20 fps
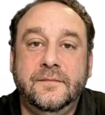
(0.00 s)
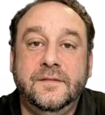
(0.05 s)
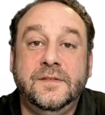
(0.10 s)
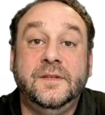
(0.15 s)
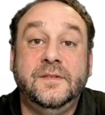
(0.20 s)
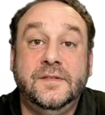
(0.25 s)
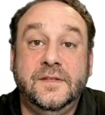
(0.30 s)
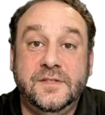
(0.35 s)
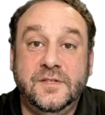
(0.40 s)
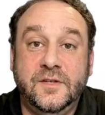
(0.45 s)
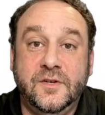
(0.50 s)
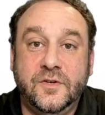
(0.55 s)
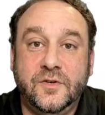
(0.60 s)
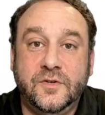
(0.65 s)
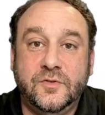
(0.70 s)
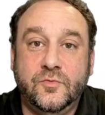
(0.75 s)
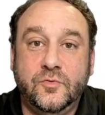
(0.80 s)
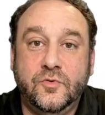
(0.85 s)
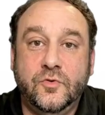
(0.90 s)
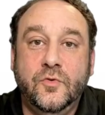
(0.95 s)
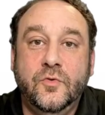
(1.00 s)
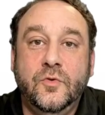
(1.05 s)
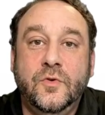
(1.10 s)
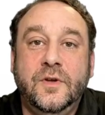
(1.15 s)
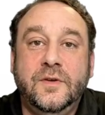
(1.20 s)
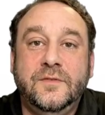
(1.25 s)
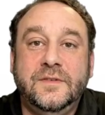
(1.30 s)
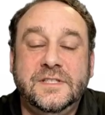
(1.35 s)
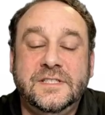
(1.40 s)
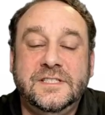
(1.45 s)
The third rule
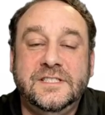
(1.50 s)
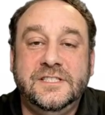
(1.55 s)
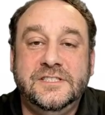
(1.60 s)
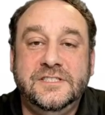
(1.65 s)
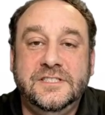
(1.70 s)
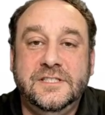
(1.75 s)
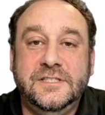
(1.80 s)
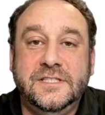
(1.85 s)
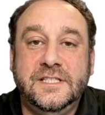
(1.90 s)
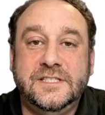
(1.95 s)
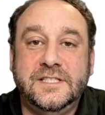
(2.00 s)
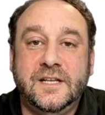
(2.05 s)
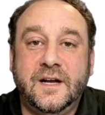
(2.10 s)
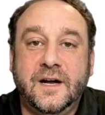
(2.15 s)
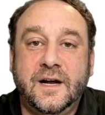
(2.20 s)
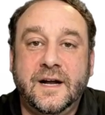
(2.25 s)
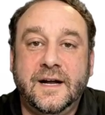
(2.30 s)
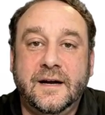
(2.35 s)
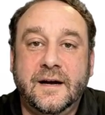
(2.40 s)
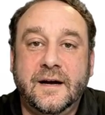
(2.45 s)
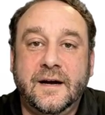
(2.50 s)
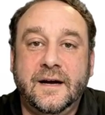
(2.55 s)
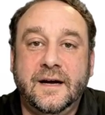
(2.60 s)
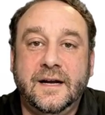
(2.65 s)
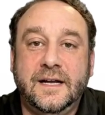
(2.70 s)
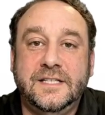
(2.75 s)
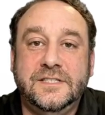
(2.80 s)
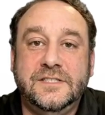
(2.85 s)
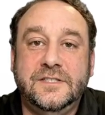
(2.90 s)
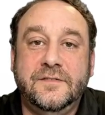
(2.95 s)
of assistant design
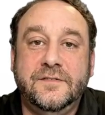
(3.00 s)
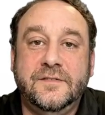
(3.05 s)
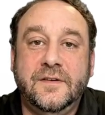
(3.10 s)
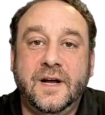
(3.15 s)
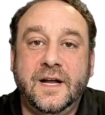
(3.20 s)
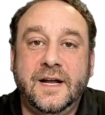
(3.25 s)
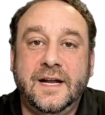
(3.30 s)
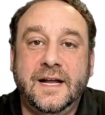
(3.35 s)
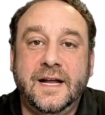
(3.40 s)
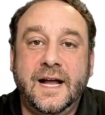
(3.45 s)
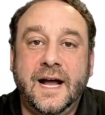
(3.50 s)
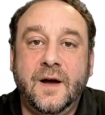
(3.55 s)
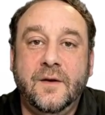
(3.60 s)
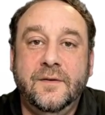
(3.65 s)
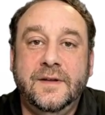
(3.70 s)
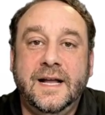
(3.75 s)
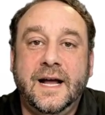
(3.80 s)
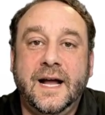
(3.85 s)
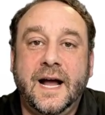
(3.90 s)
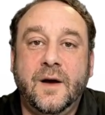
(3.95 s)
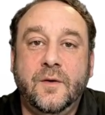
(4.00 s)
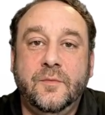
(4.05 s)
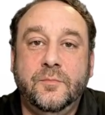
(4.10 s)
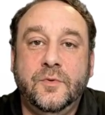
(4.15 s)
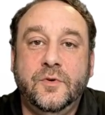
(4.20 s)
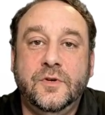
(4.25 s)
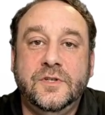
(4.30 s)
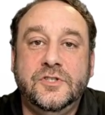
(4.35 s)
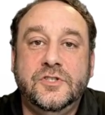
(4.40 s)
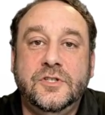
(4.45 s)
is defining how the
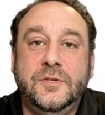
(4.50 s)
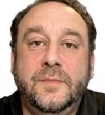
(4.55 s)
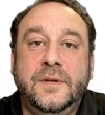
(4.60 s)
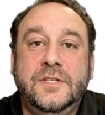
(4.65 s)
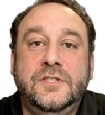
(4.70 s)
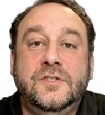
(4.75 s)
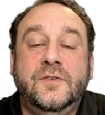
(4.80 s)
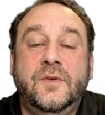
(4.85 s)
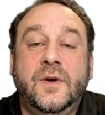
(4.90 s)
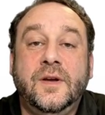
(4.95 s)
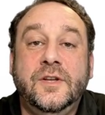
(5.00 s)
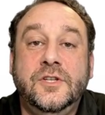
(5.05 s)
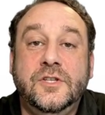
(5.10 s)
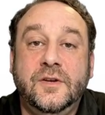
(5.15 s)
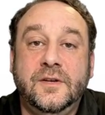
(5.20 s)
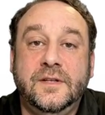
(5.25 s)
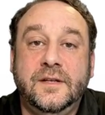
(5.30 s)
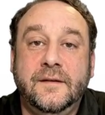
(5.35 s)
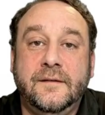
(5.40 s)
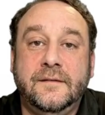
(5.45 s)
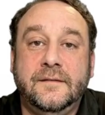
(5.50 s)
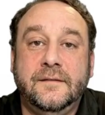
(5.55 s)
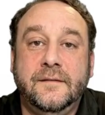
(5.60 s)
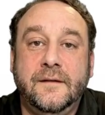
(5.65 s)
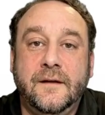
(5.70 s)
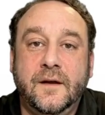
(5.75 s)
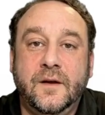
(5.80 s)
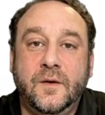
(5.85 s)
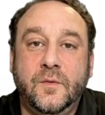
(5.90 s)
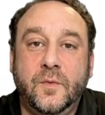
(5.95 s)
output should be structured.
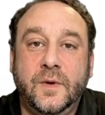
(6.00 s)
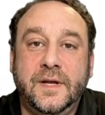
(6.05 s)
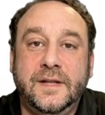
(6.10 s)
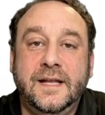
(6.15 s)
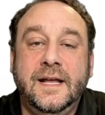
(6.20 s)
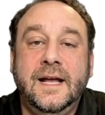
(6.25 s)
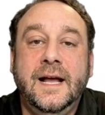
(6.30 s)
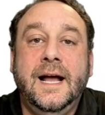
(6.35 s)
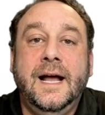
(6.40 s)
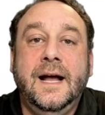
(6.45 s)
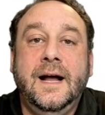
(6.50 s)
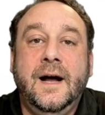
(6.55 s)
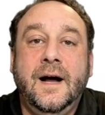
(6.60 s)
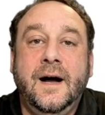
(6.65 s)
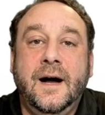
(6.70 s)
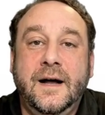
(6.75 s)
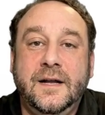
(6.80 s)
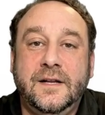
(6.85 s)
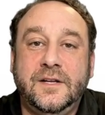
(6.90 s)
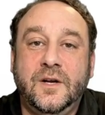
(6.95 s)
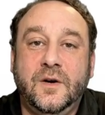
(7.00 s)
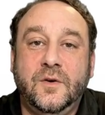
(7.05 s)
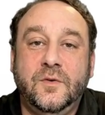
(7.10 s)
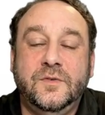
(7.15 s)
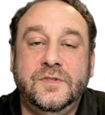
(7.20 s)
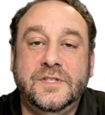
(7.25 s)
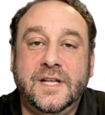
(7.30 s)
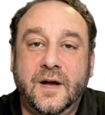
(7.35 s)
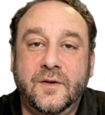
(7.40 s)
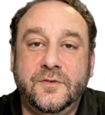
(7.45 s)
When the AI
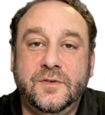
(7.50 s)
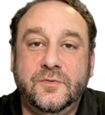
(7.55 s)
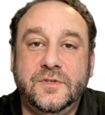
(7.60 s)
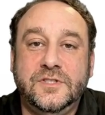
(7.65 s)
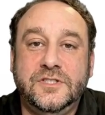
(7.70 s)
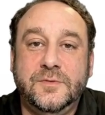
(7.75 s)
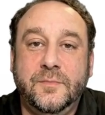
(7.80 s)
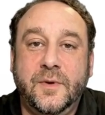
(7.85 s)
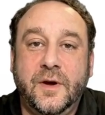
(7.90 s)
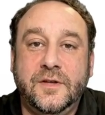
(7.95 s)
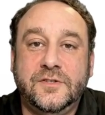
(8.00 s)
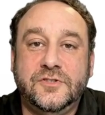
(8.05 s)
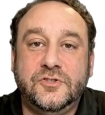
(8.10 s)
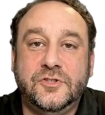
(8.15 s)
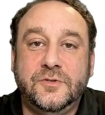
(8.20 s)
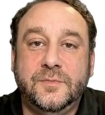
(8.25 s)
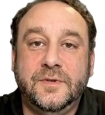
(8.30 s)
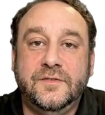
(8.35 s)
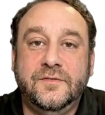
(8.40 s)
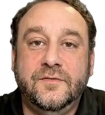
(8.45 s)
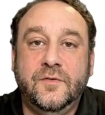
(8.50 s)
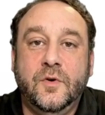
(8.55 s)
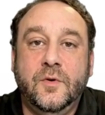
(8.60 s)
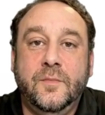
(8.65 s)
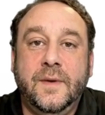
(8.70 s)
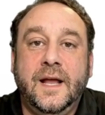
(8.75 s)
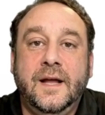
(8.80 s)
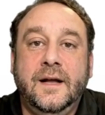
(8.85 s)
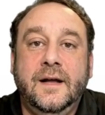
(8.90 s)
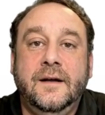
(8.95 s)
knows how the response should be
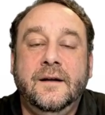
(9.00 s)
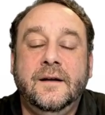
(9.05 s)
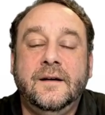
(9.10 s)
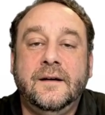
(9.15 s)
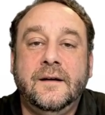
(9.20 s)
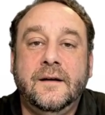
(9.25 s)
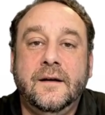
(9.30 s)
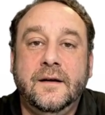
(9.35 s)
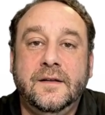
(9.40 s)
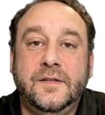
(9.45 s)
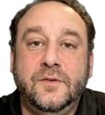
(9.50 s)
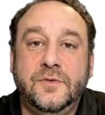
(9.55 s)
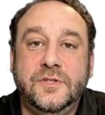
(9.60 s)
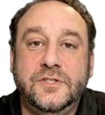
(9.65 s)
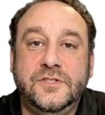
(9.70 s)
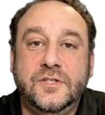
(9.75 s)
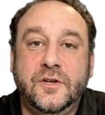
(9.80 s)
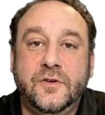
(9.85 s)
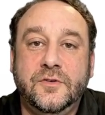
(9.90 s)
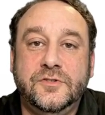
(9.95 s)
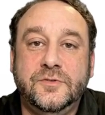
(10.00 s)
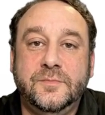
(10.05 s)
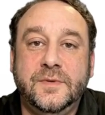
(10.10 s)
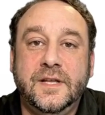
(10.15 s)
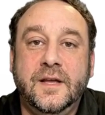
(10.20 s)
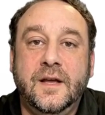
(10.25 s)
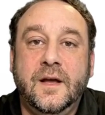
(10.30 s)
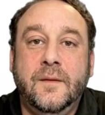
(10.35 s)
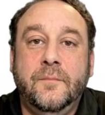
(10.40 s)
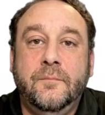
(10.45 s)
formatted, the results
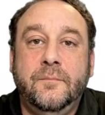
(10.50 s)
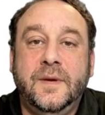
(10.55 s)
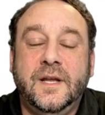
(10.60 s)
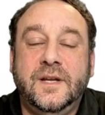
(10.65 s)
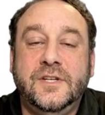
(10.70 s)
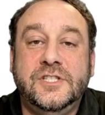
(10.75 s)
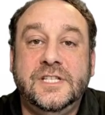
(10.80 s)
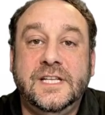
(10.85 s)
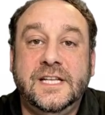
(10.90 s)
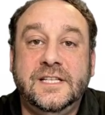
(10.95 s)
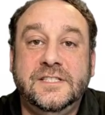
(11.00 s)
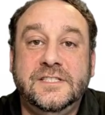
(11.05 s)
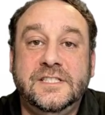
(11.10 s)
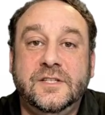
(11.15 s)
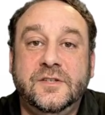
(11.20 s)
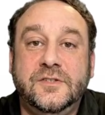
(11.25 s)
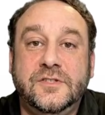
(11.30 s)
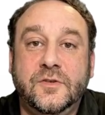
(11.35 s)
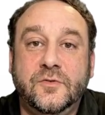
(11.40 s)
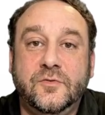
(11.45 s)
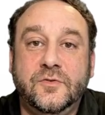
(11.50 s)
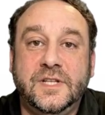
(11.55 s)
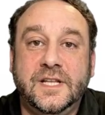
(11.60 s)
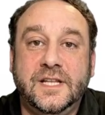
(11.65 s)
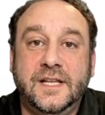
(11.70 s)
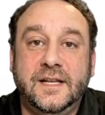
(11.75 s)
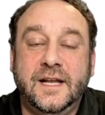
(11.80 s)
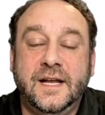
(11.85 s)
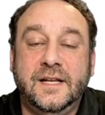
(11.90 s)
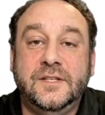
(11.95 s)
become much easier to
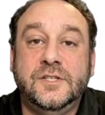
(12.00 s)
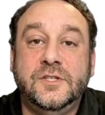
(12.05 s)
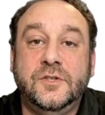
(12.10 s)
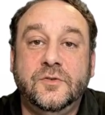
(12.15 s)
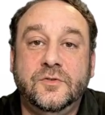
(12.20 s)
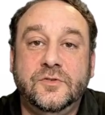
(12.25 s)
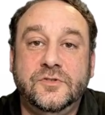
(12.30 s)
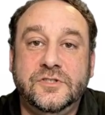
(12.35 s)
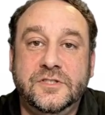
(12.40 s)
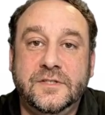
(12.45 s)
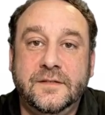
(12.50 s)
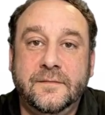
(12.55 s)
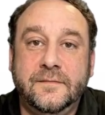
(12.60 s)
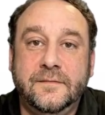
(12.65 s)
read and use.